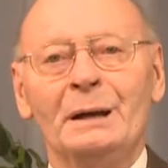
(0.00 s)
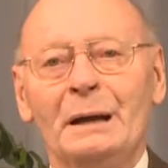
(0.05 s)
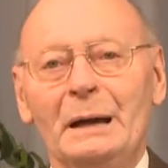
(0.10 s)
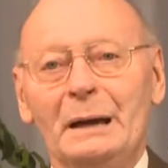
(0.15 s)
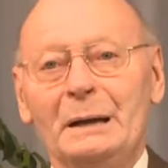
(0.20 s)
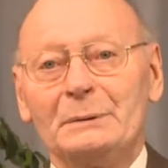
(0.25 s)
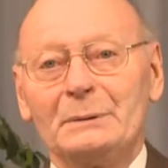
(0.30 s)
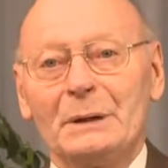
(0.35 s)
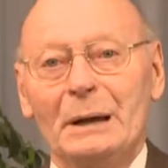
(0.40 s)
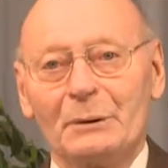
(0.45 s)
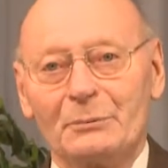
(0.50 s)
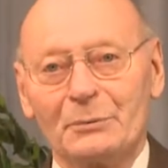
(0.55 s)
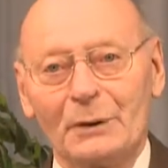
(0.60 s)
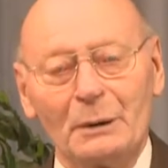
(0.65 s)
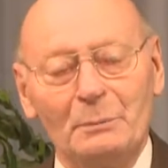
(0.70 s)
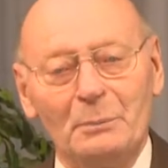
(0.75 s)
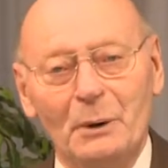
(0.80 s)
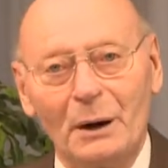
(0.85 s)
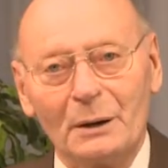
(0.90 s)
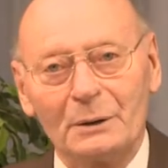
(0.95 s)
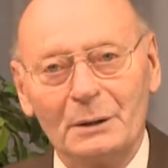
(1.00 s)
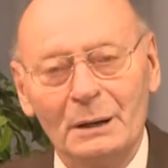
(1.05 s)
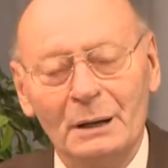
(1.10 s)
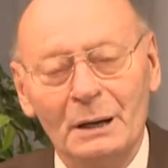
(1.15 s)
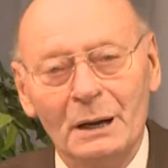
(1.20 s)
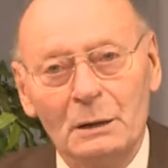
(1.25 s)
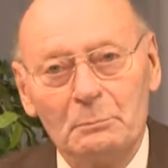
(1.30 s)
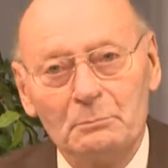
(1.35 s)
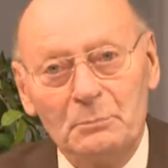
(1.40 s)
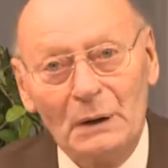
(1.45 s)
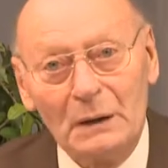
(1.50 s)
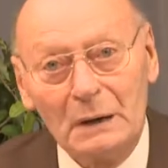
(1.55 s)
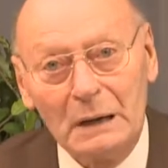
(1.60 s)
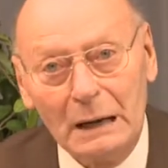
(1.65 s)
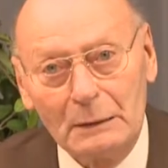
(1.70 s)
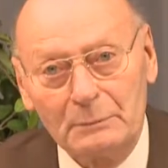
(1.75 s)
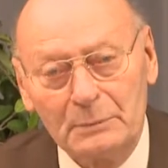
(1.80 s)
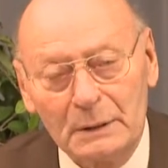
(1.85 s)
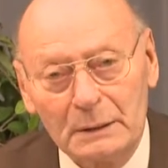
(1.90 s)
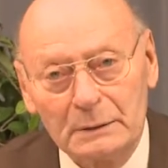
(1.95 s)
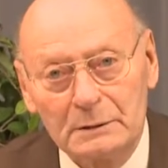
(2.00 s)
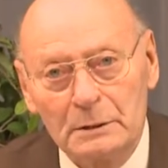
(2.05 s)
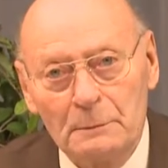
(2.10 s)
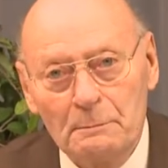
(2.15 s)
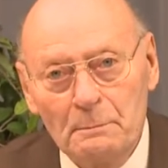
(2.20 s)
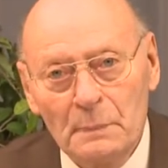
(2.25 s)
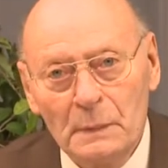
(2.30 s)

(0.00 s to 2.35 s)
and everybody. Beloved,